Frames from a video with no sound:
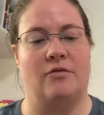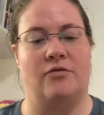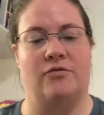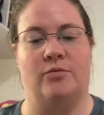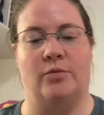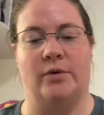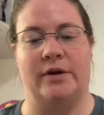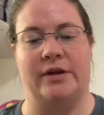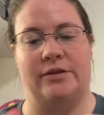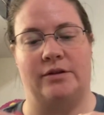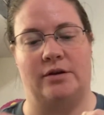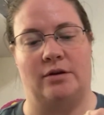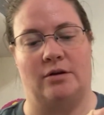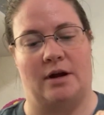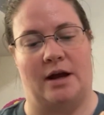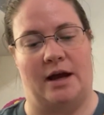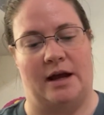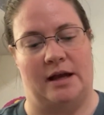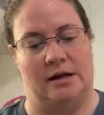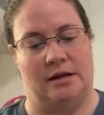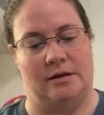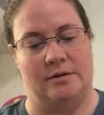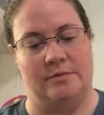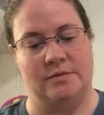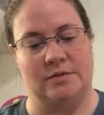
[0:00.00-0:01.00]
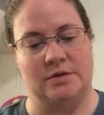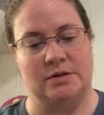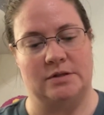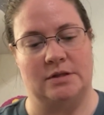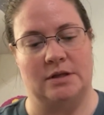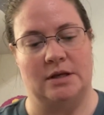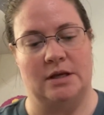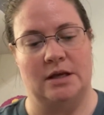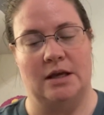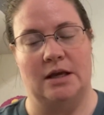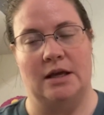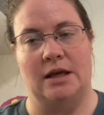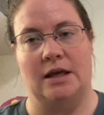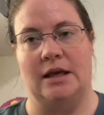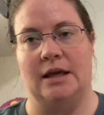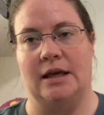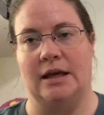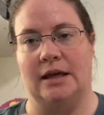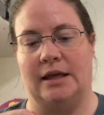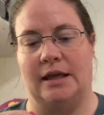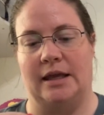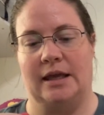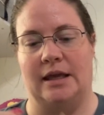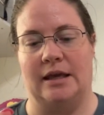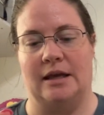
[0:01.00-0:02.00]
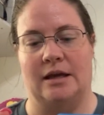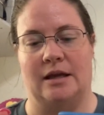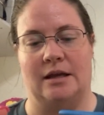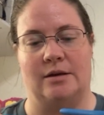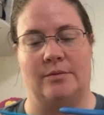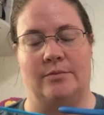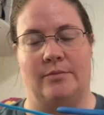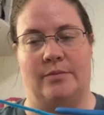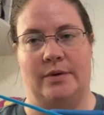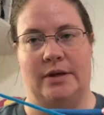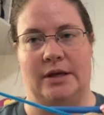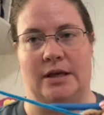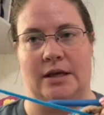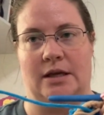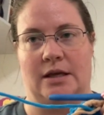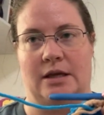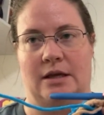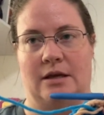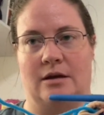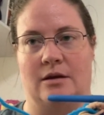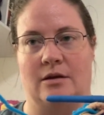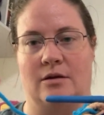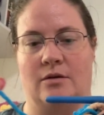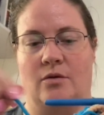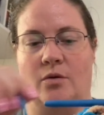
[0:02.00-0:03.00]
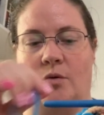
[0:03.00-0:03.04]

with your items, it can be